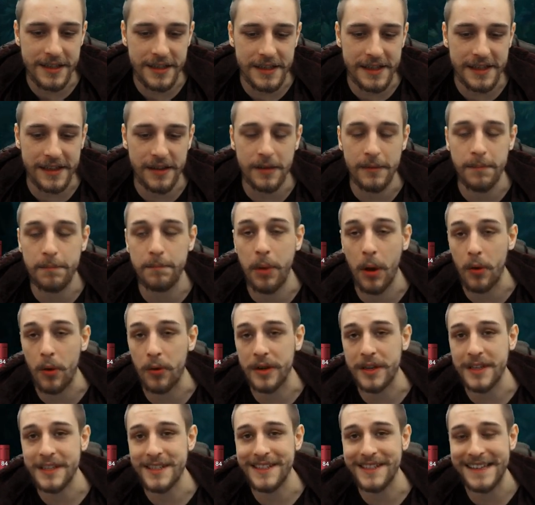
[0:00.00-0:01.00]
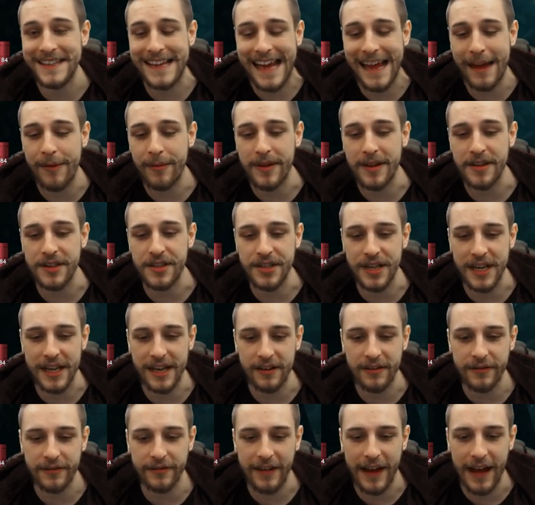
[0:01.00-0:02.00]
deal bonus damage
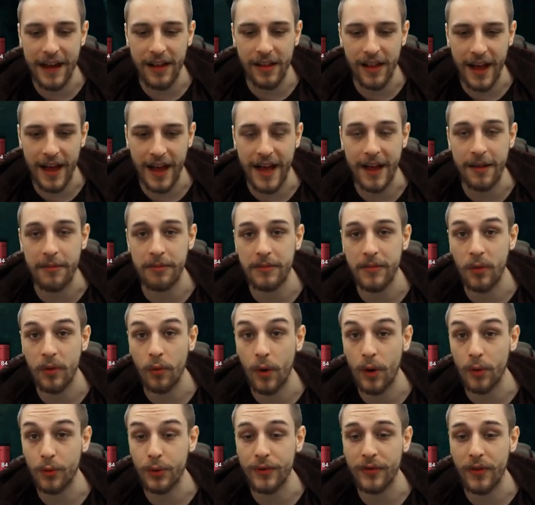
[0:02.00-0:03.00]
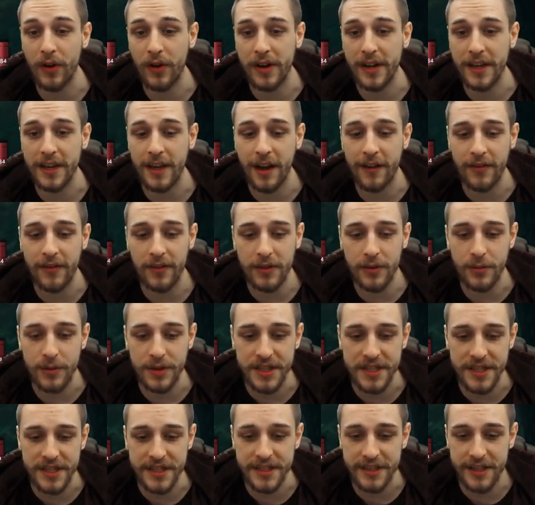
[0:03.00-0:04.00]
in Valheim. One we've already covered,
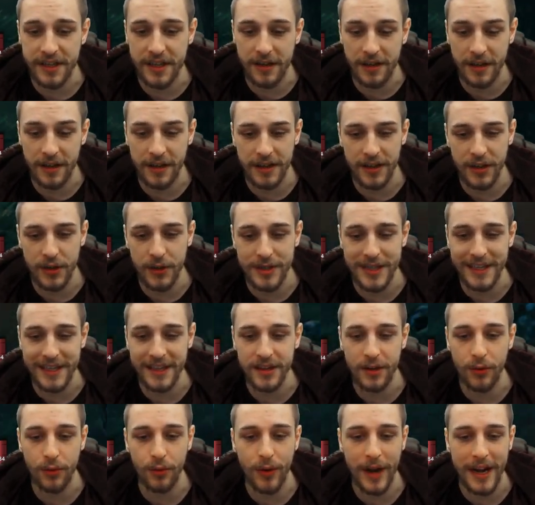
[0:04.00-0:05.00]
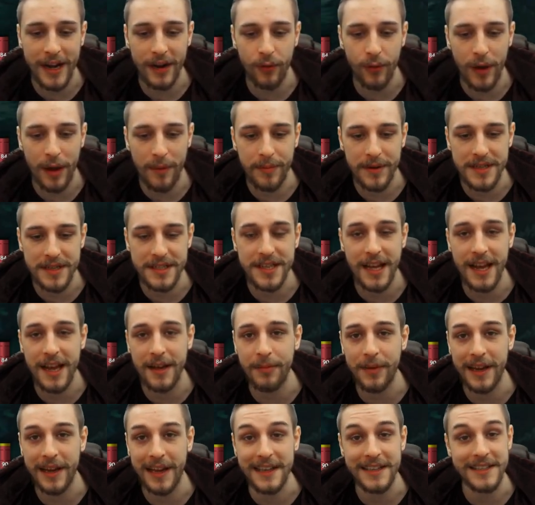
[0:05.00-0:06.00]
which is using the right weapon
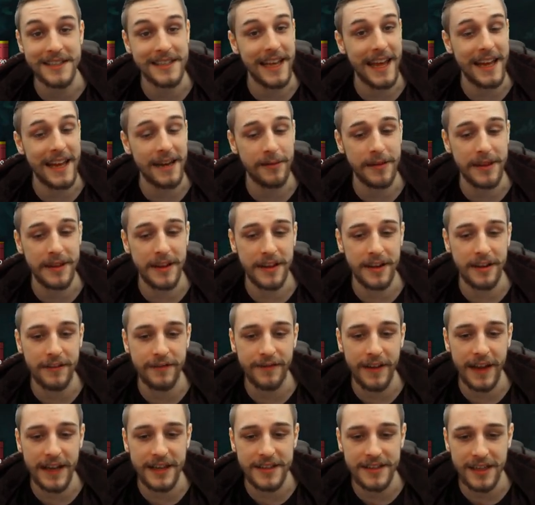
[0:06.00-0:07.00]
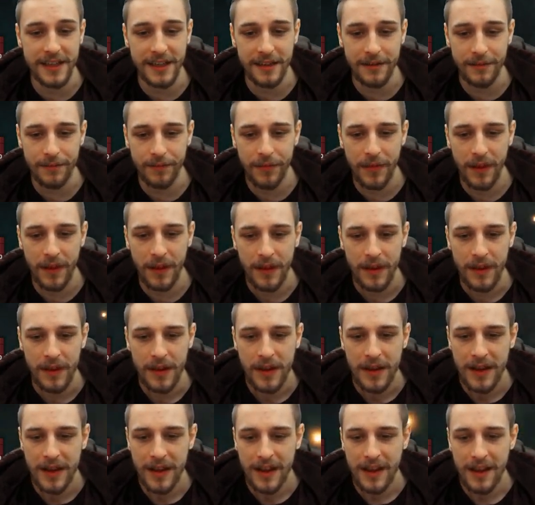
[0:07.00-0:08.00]
type against the enemy that you're facing.
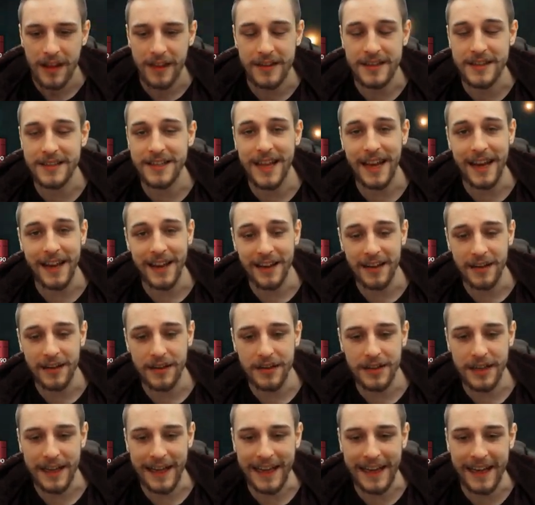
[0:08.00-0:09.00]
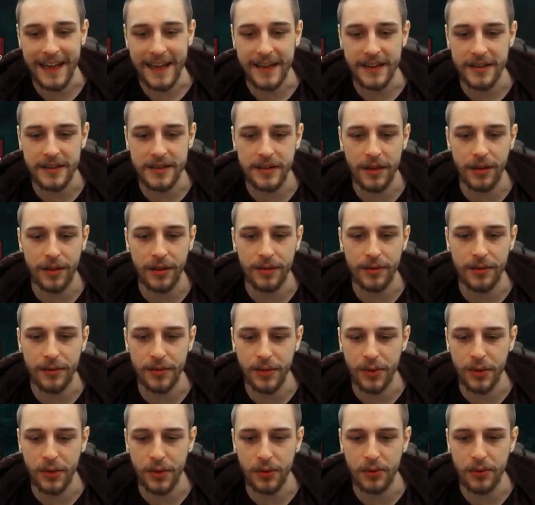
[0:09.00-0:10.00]
The second is
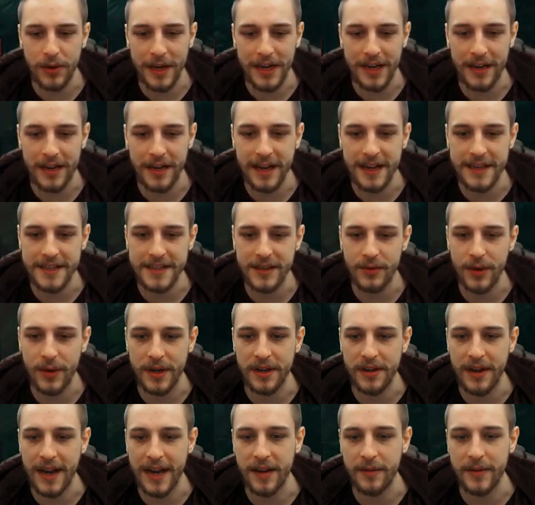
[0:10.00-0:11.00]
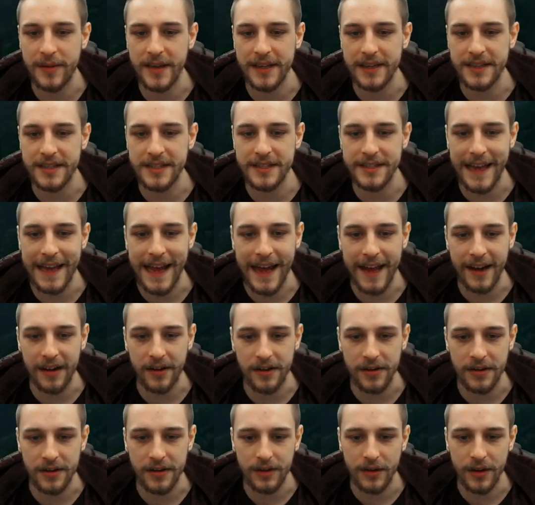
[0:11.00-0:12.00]
through recognizing when your enemy is
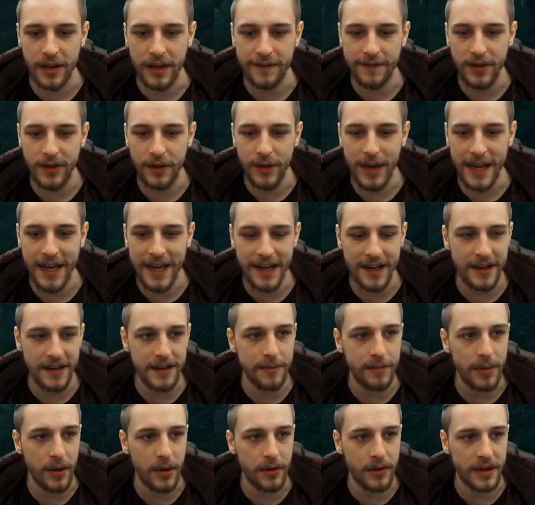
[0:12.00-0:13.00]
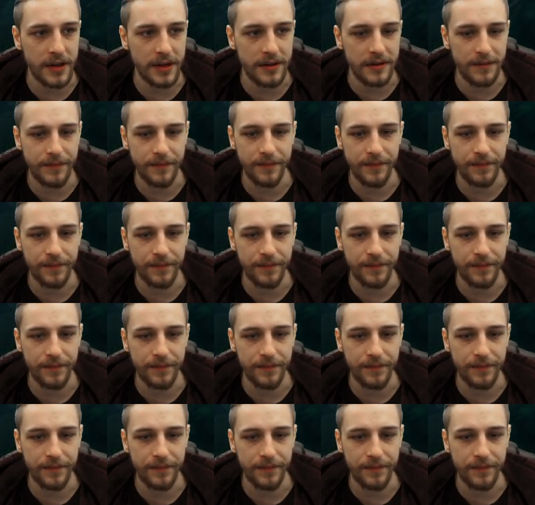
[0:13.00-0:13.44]
staggered. If you hit an opponent,